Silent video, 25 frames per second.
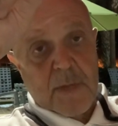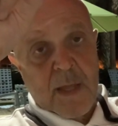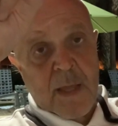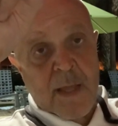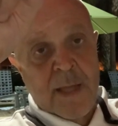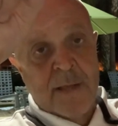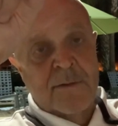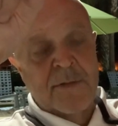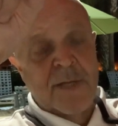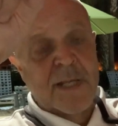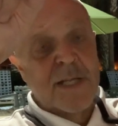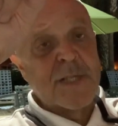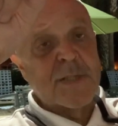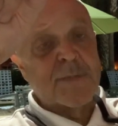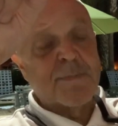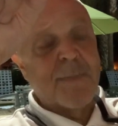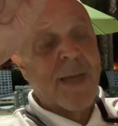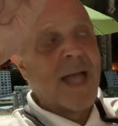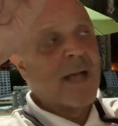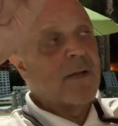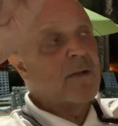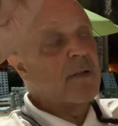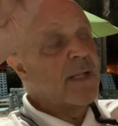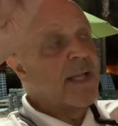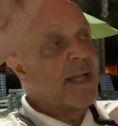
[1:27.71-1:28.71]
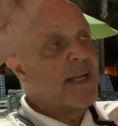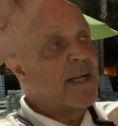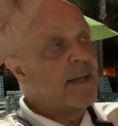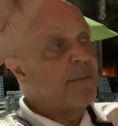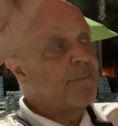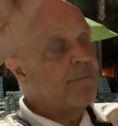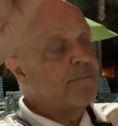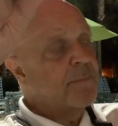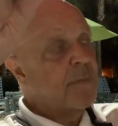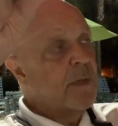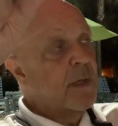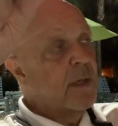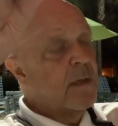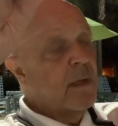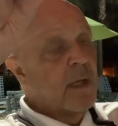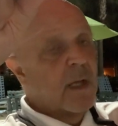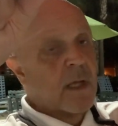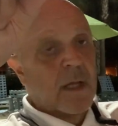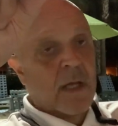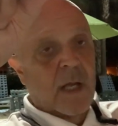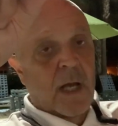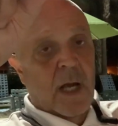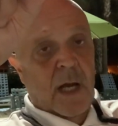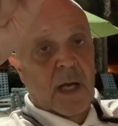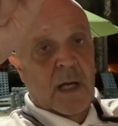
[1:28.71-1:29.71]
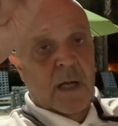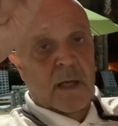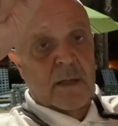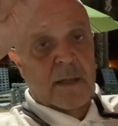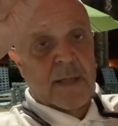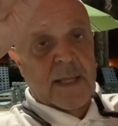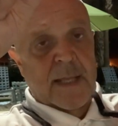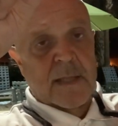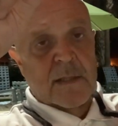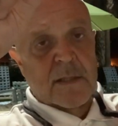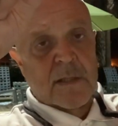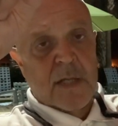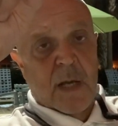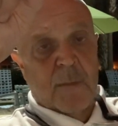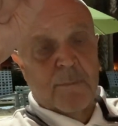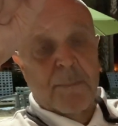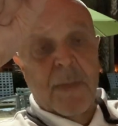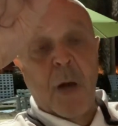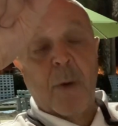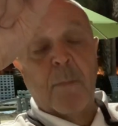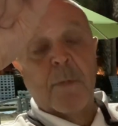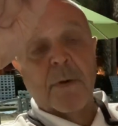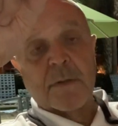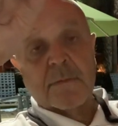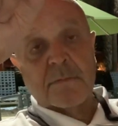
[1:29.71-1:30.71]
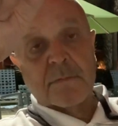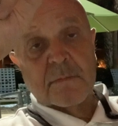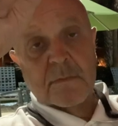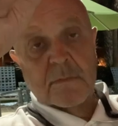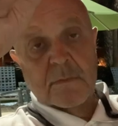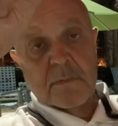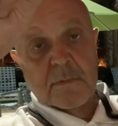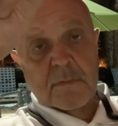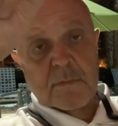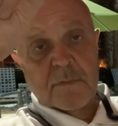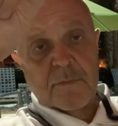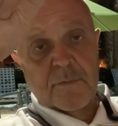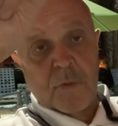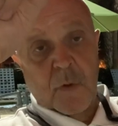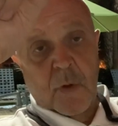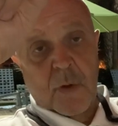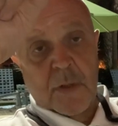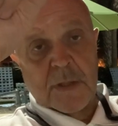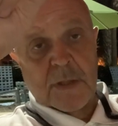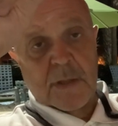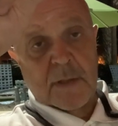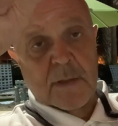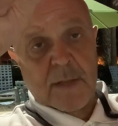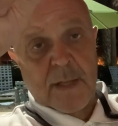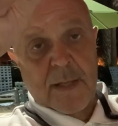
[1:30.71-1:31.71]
And Dennis McElhenney in Melbourne, Florida,